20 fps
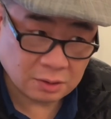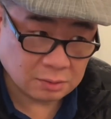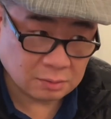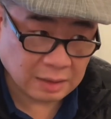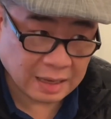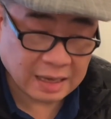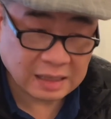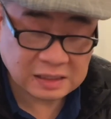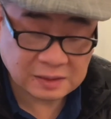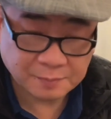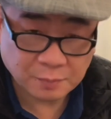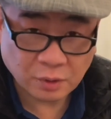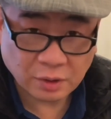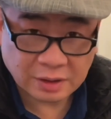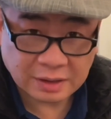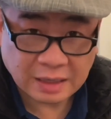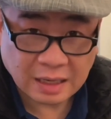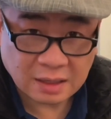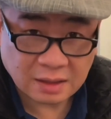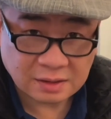expert
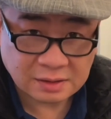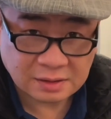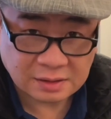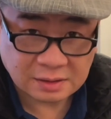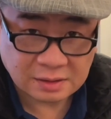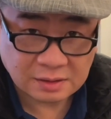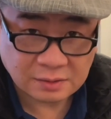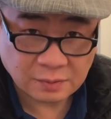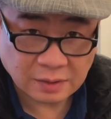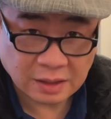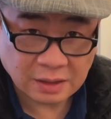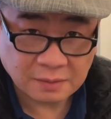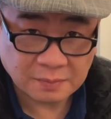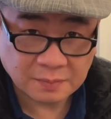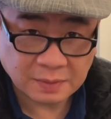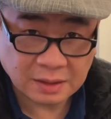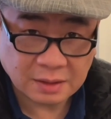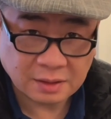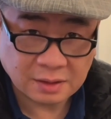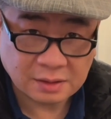analysis, right?
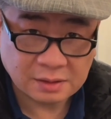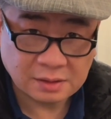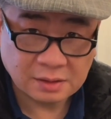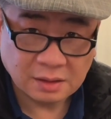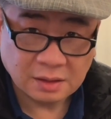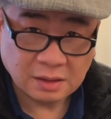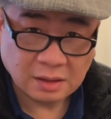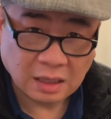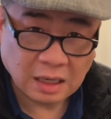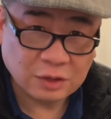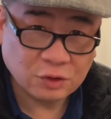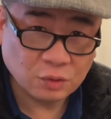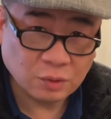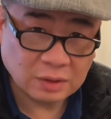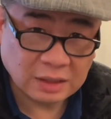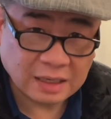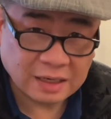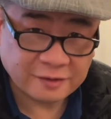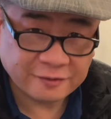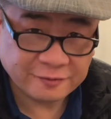Because I do a
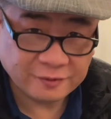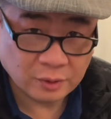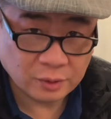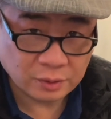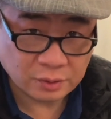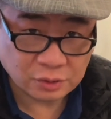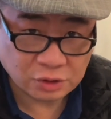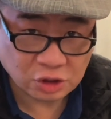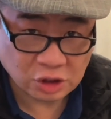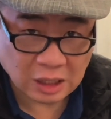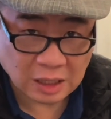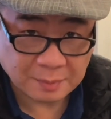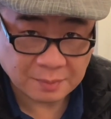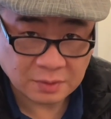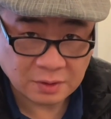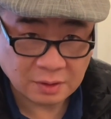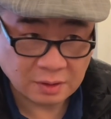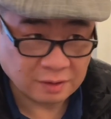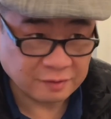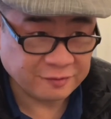lot of Photoshop,
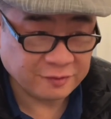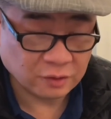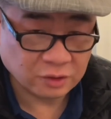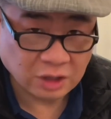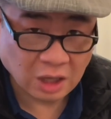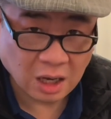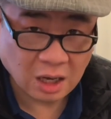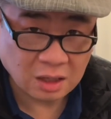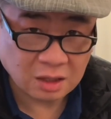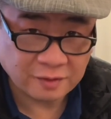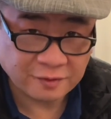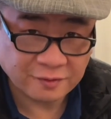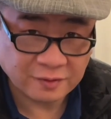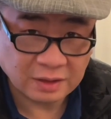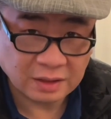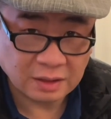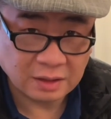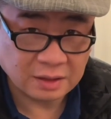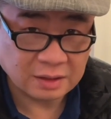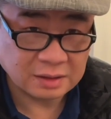and
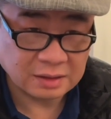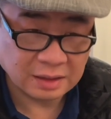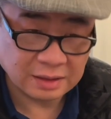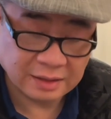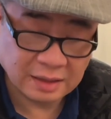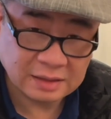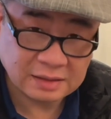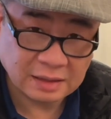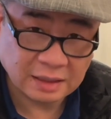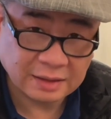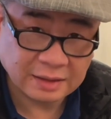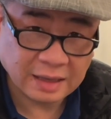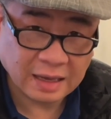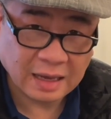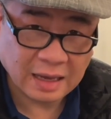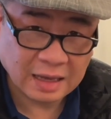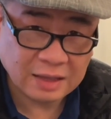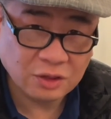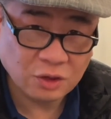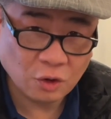photography and things like
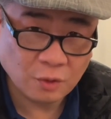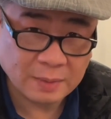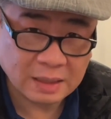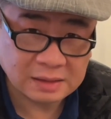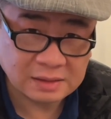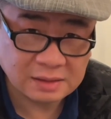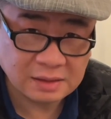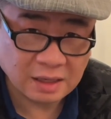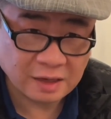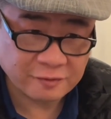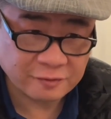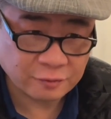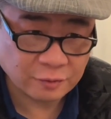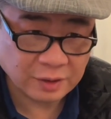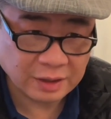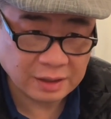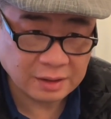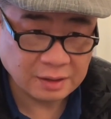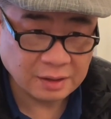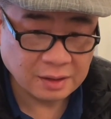that. I know my stuff,
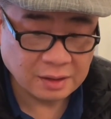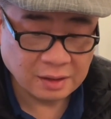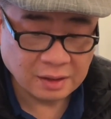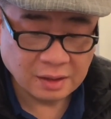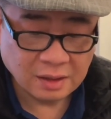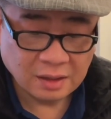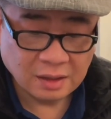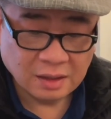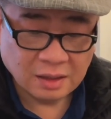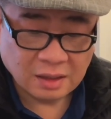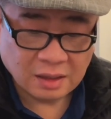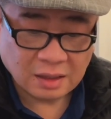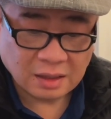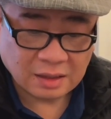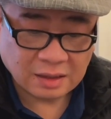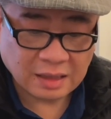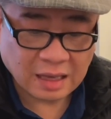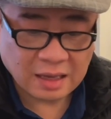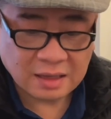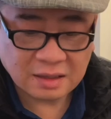right?
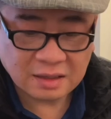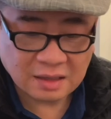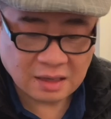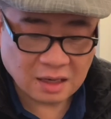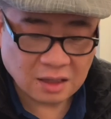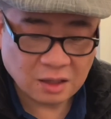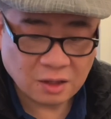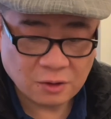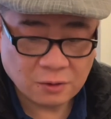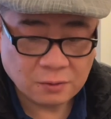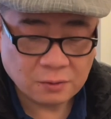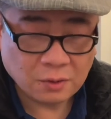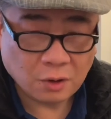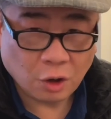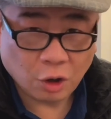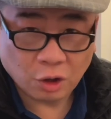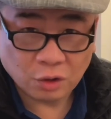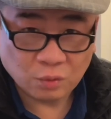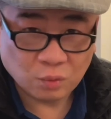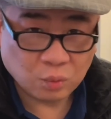That yellow
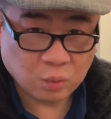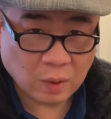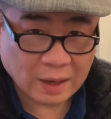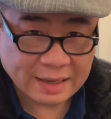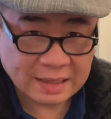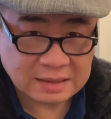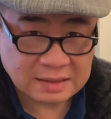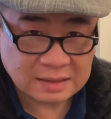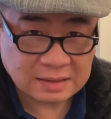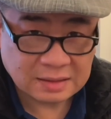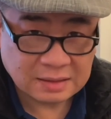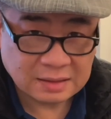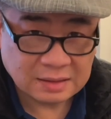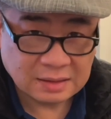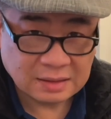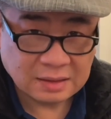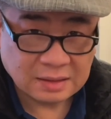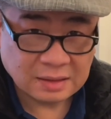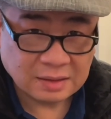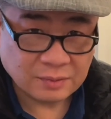on white,
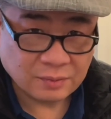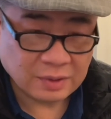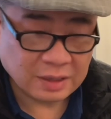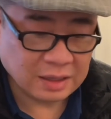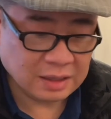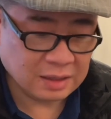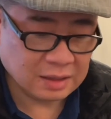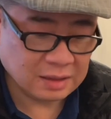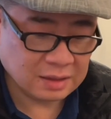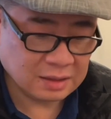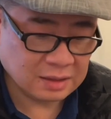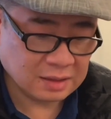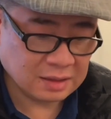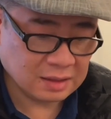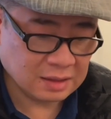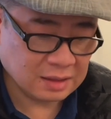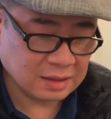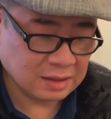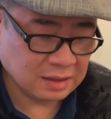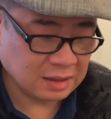right?
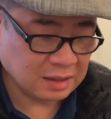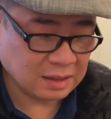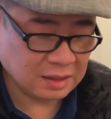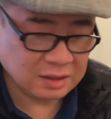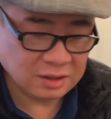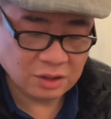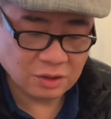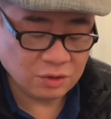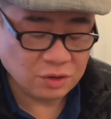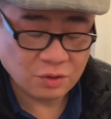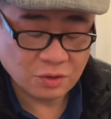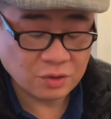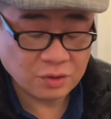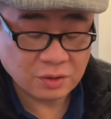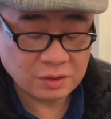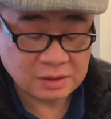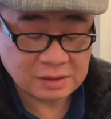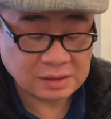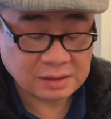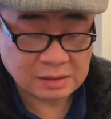You
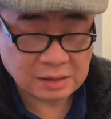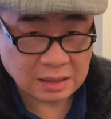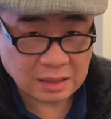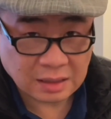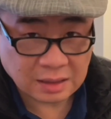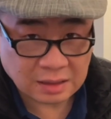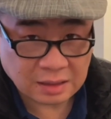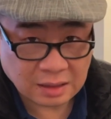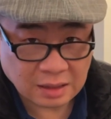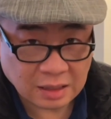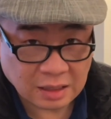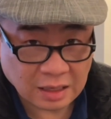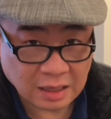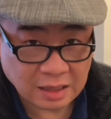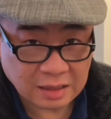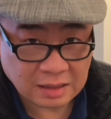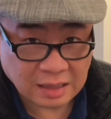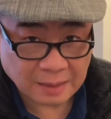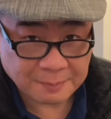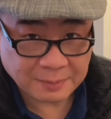couldn't see it
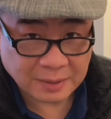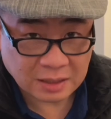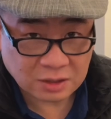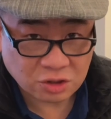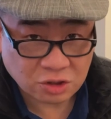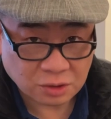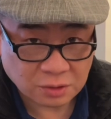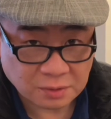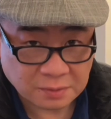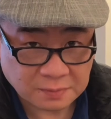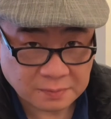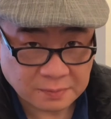in that picture